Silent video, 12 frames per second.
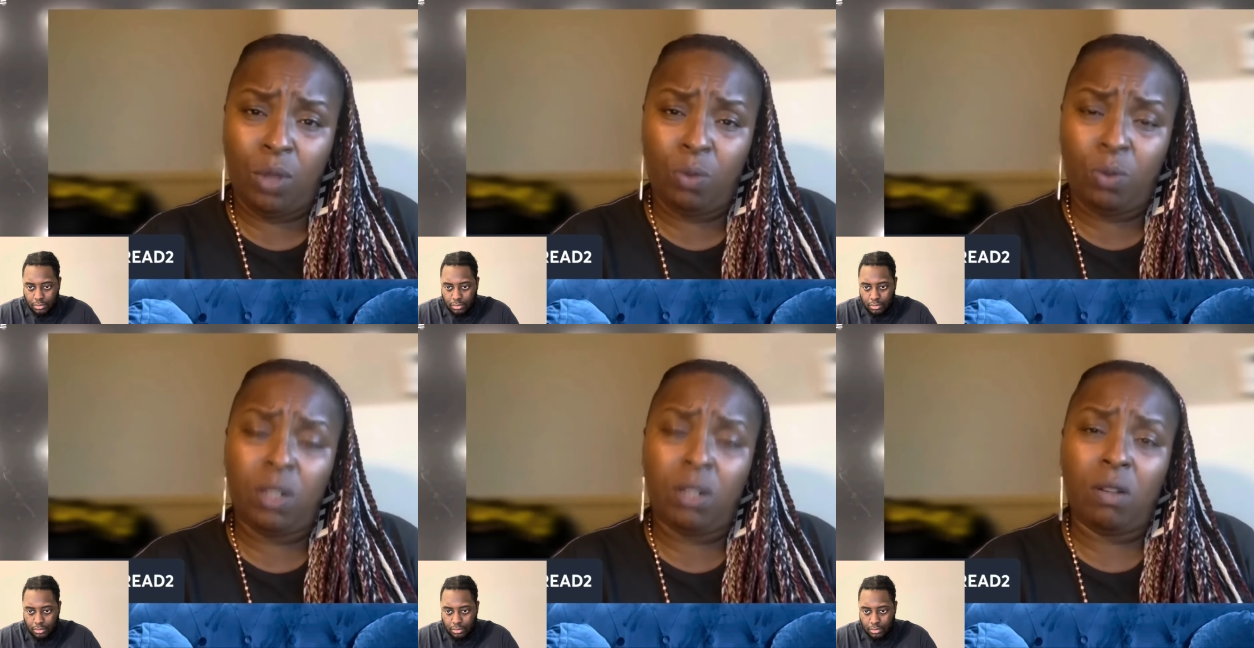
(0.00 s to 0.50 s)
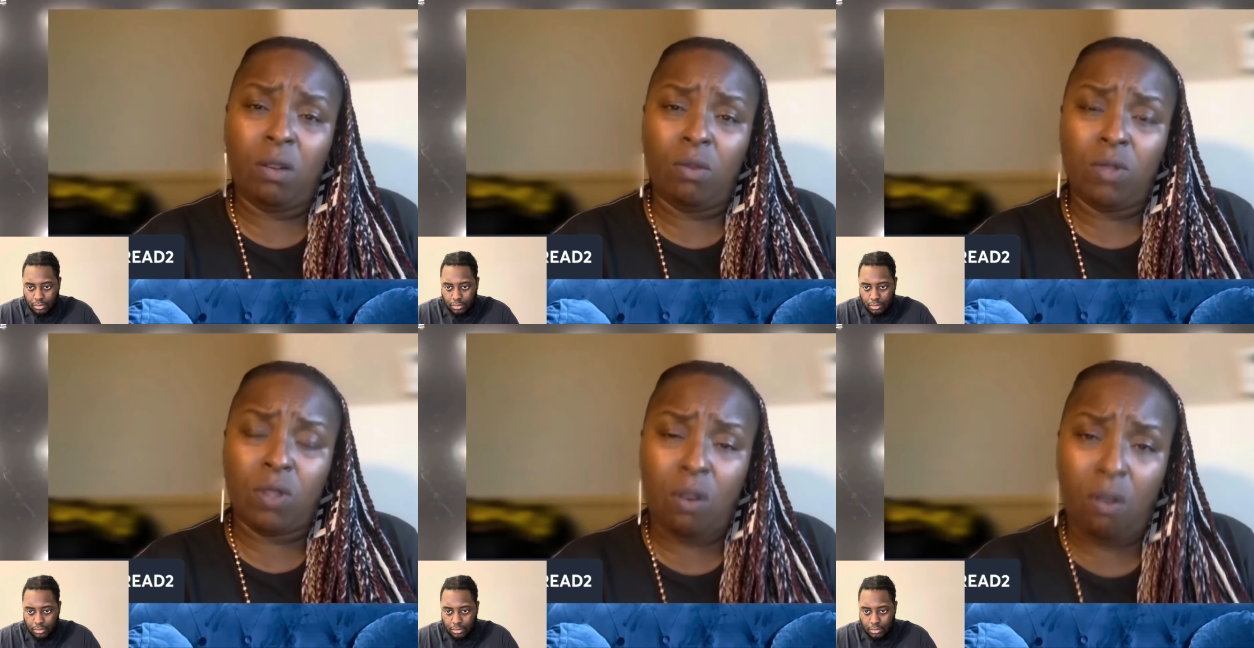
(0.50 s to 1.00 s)
Speaker 1: which we
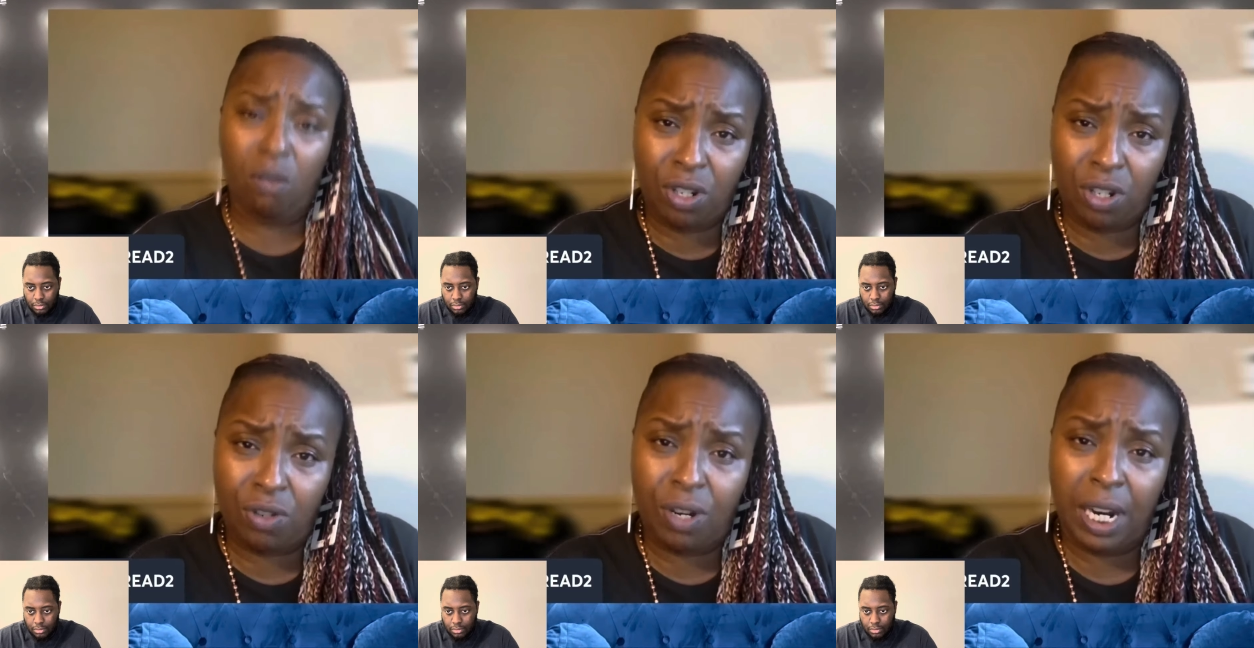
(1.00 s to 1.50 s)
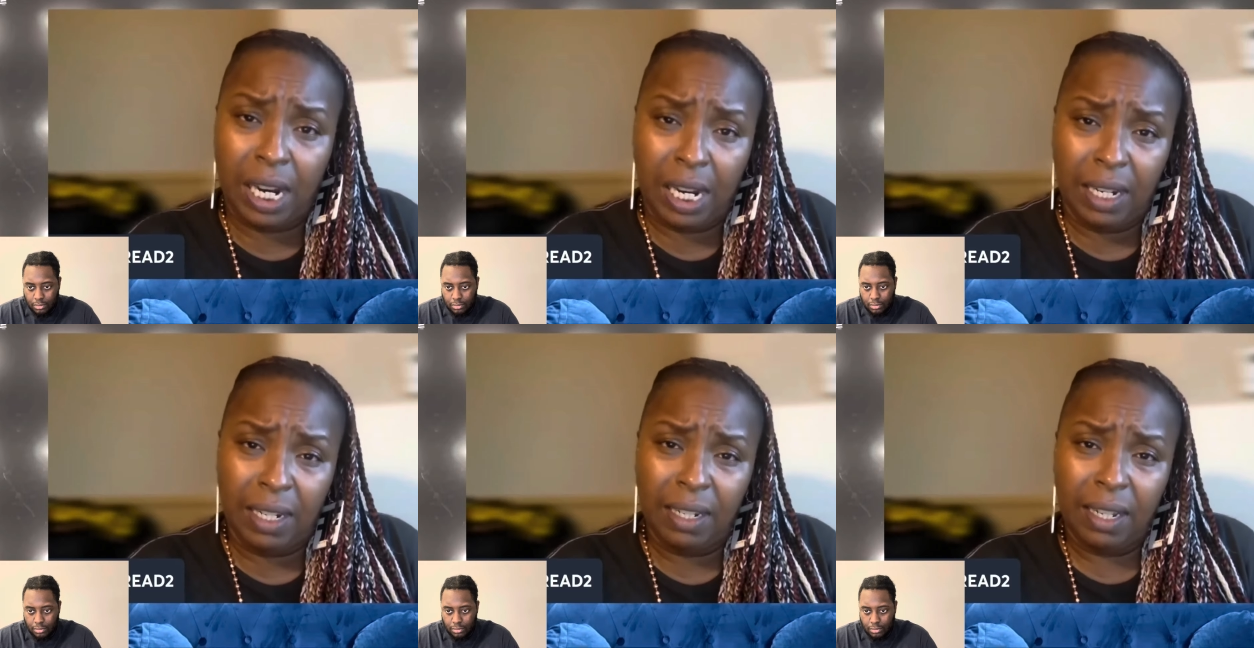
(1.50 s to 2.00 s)
know is called a train.